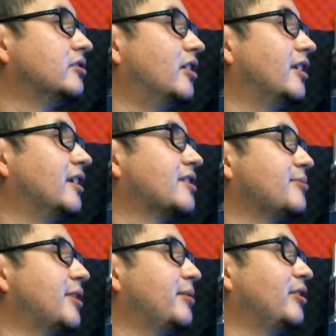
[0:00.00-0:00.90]
I guess
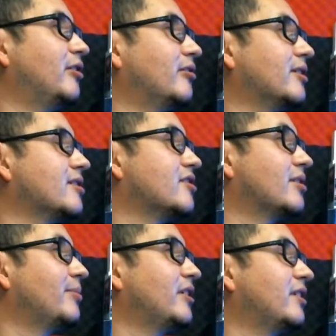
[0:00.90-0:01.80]
maybe no one wants to
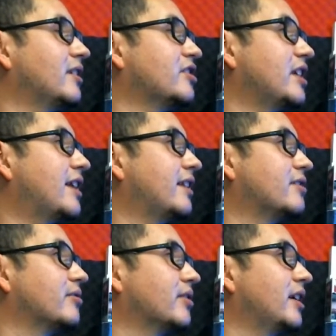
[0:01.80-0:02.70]
jump in on the chat.
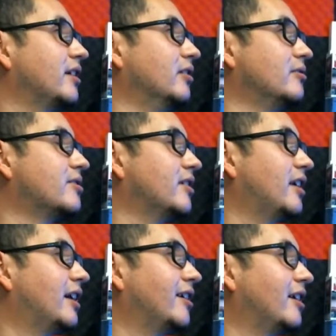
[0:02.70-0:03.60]
That's okay. Lucid,
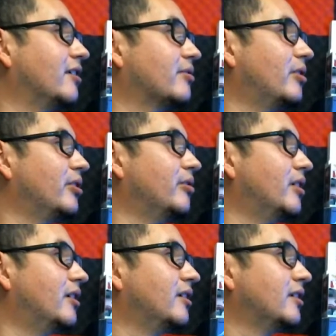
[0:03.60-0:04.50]
I'll throw you
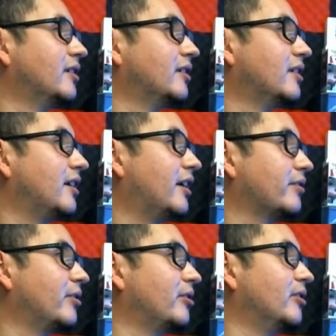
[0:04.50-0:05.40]
a I'll
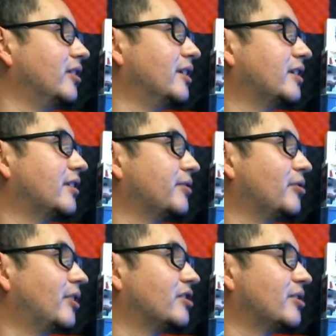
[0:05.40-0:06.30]
throw you a link if you
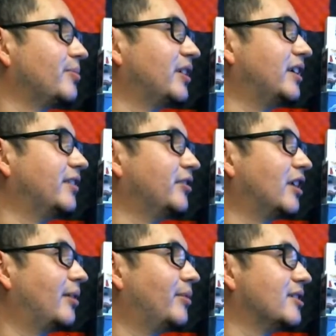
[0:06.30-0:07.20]
want to jump in. If you're
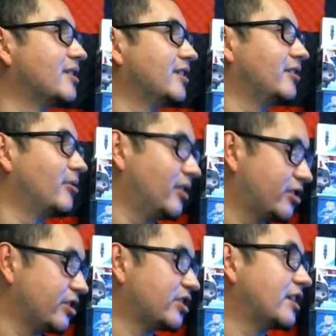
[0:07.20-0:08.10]
not busy and you want to
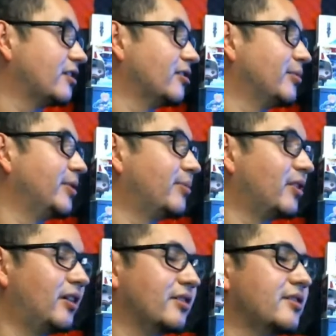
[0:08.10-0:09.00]
chit chat a little bit, bro,
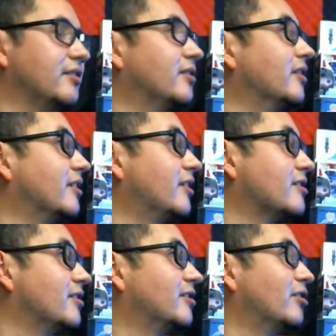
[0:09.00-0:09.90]
I'll send you the link
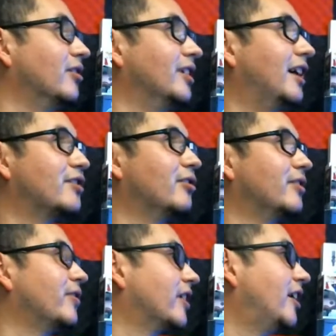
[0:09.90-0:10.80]
also. I totally
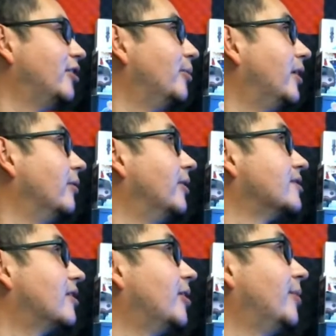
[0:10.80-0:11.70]
forgot you, by the way.
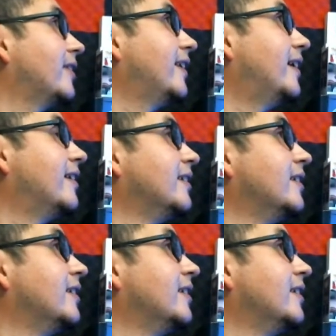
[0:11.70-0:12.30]
Sorry about that.